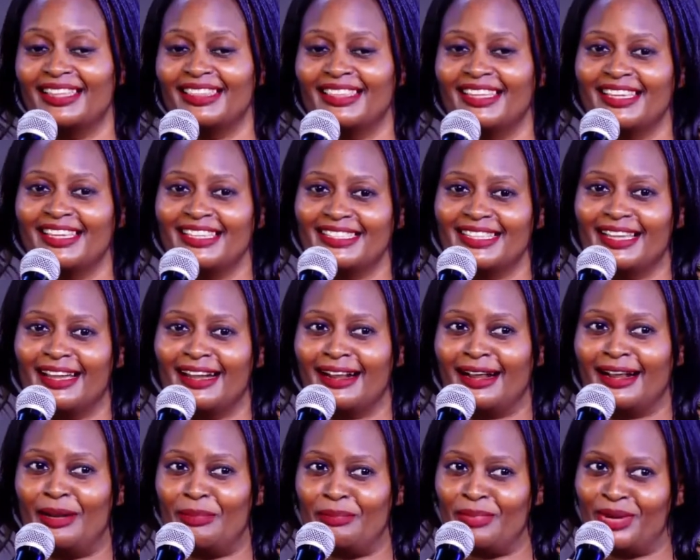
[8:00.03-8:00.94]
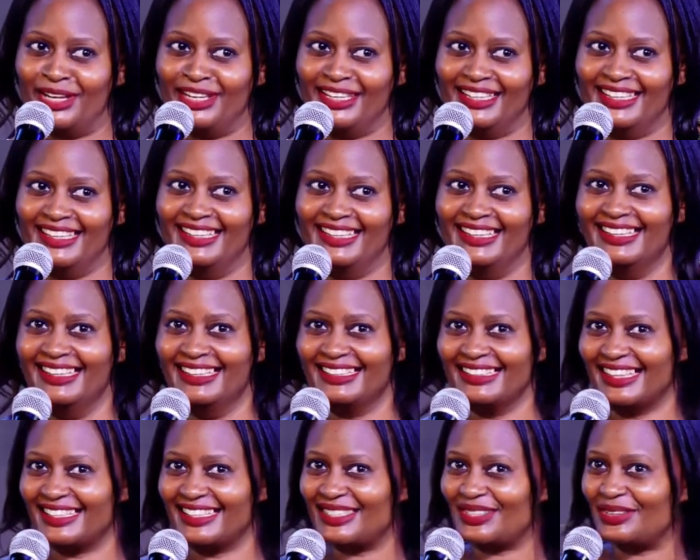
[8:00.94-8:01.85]
there's a company
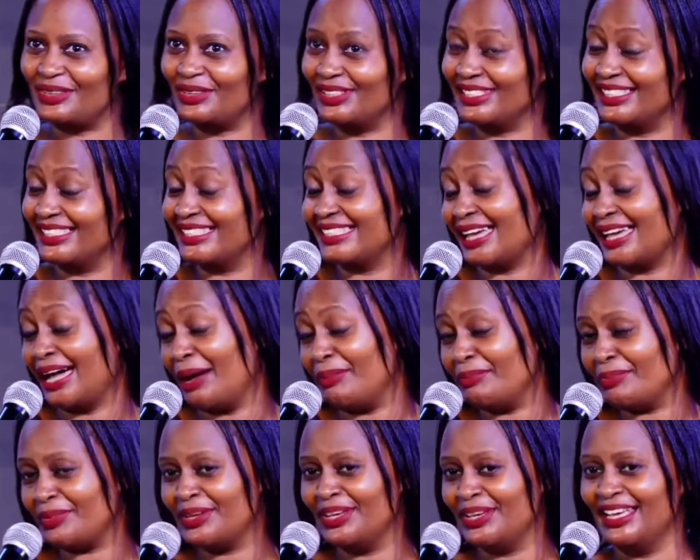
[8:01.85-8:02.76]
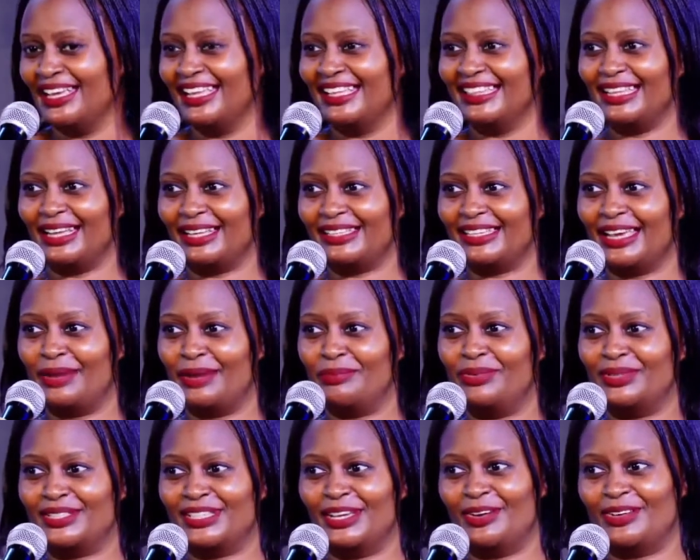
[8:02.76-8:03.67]
that's called TAP that
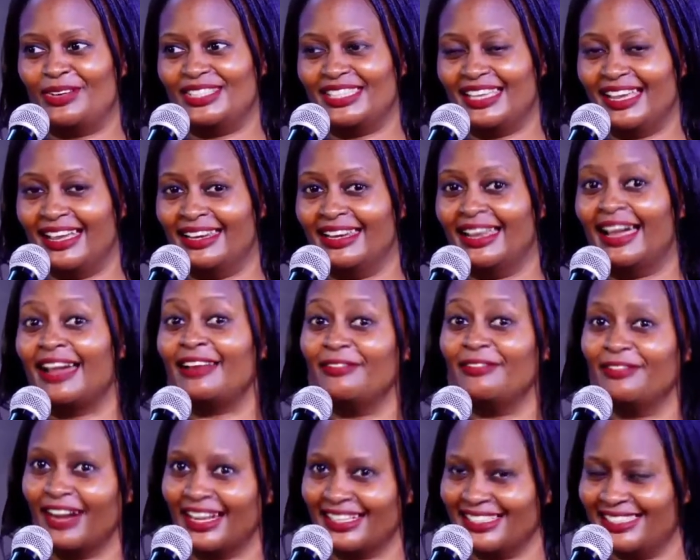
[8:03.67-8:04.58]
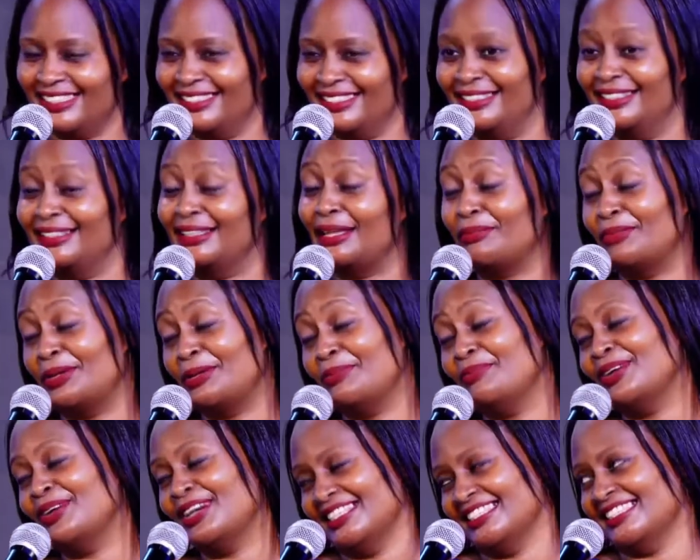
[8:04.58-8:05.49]
had put out an advert in the
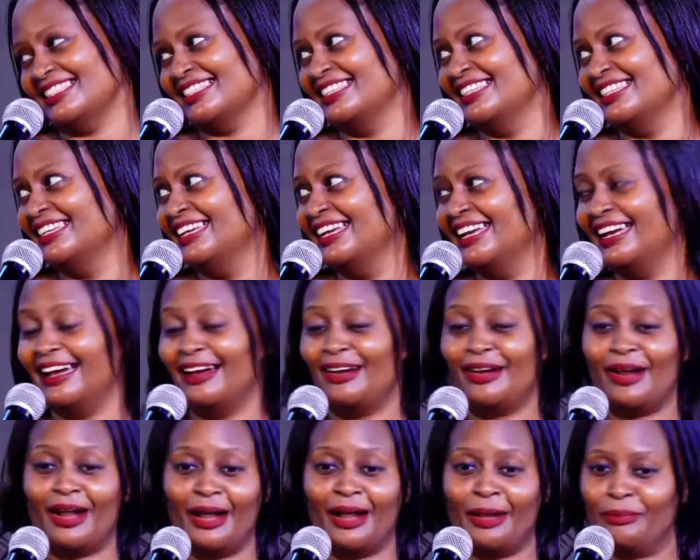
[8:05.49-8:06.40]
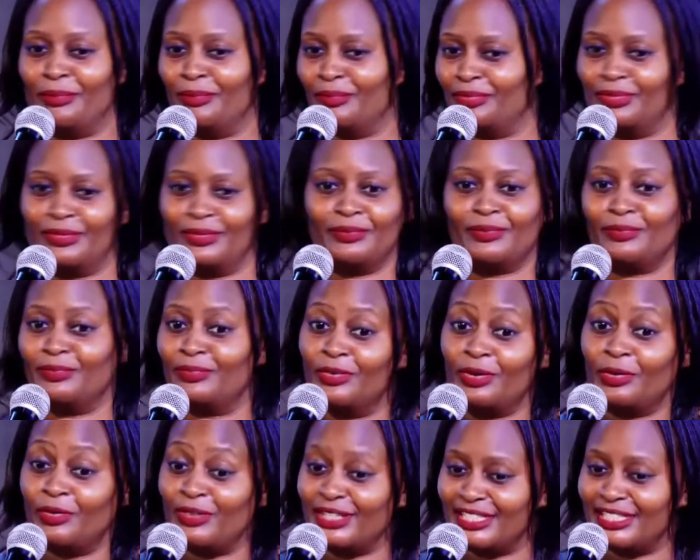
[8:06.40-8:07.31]
papers
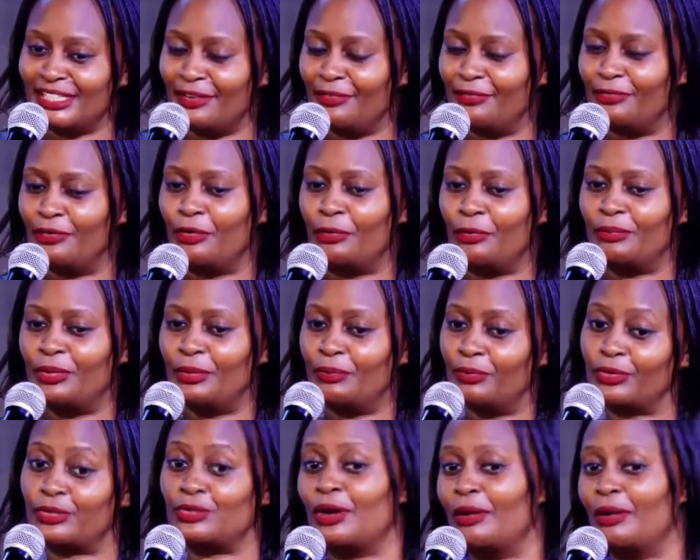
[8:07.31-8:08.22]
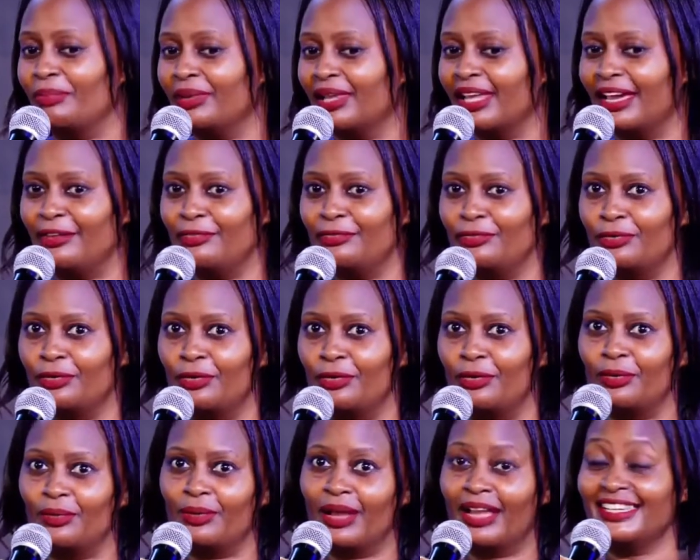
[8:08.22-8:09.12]
requesting for people to apply
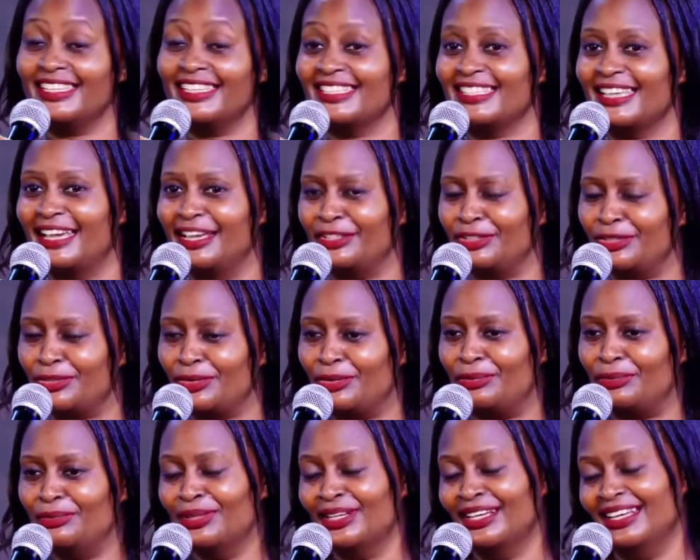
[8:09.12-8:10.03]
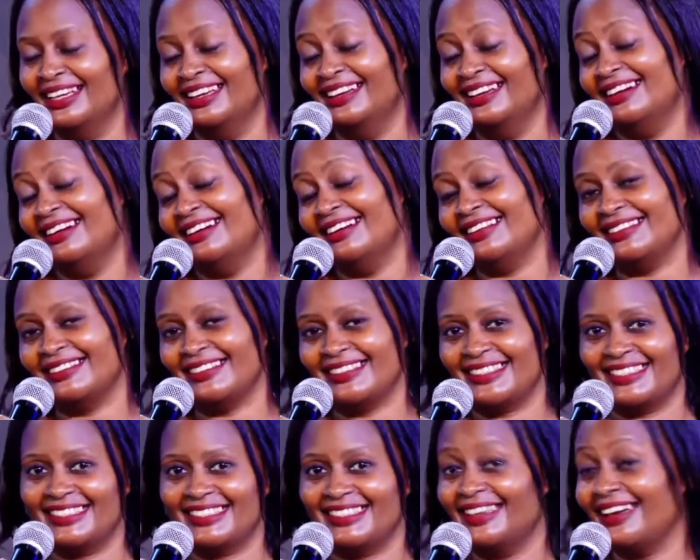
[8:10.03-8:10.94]
for a design job.
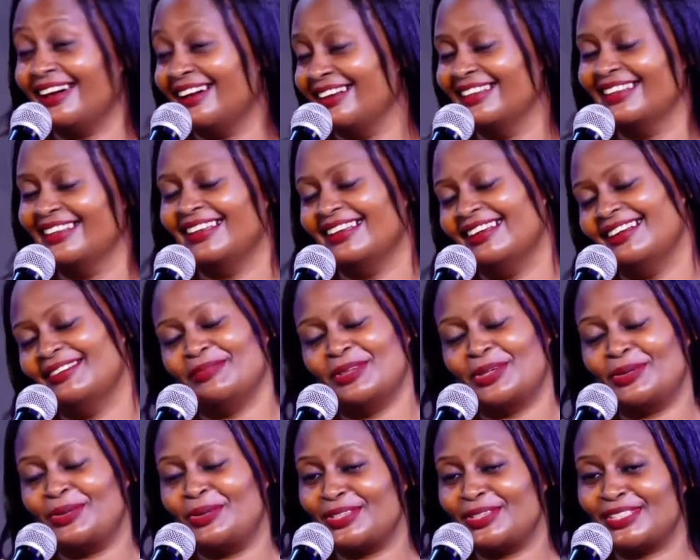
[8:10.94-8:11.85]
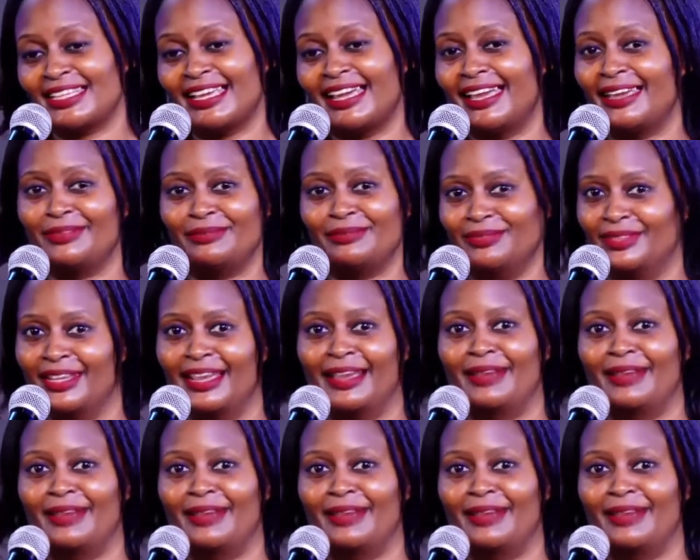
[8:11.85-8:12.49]
And yeah, because I